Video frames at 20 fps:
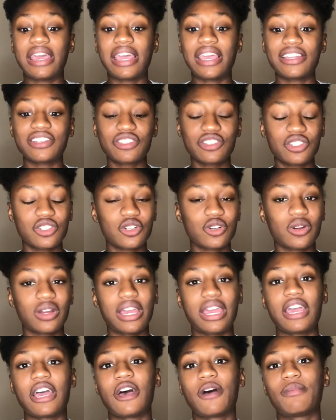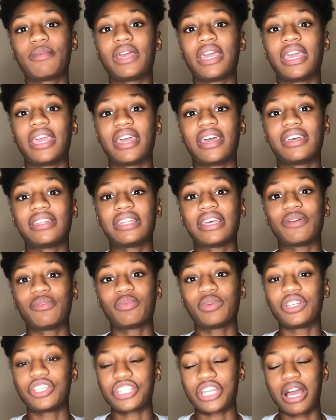Instagram and that
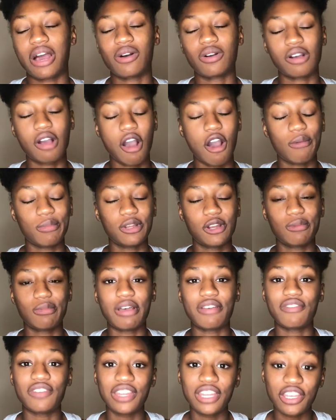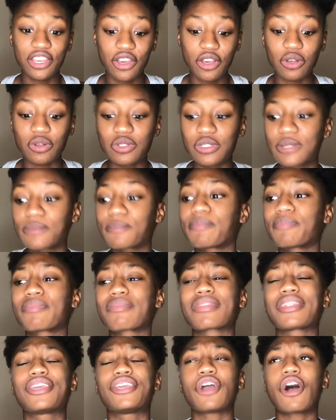reach out and comment on my videos,
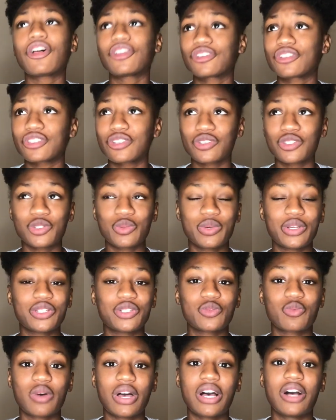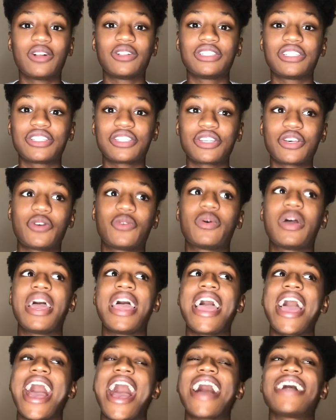y'all are so sweet as well. And so
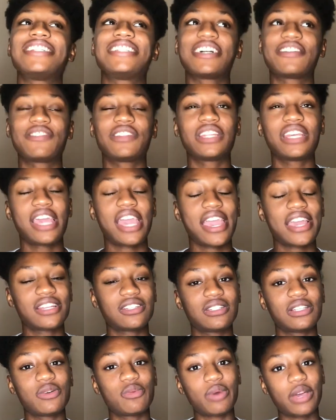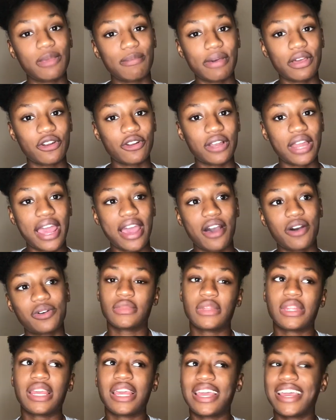I definitely handle it way better now.
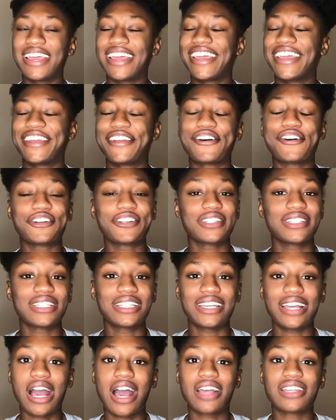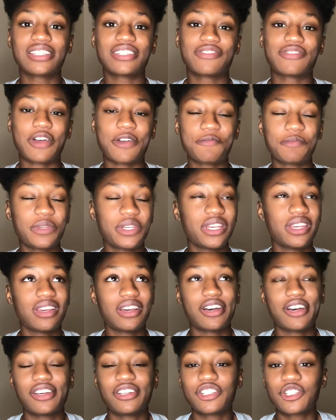And honestly guys, if I'm being
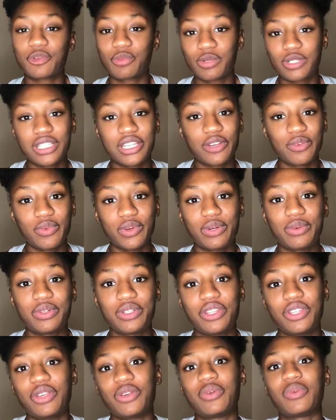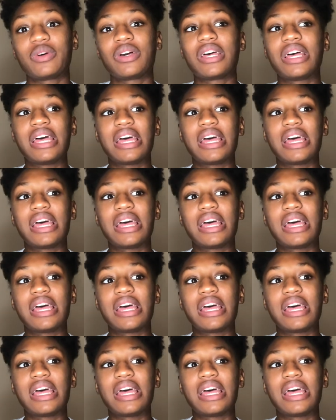100% real with you,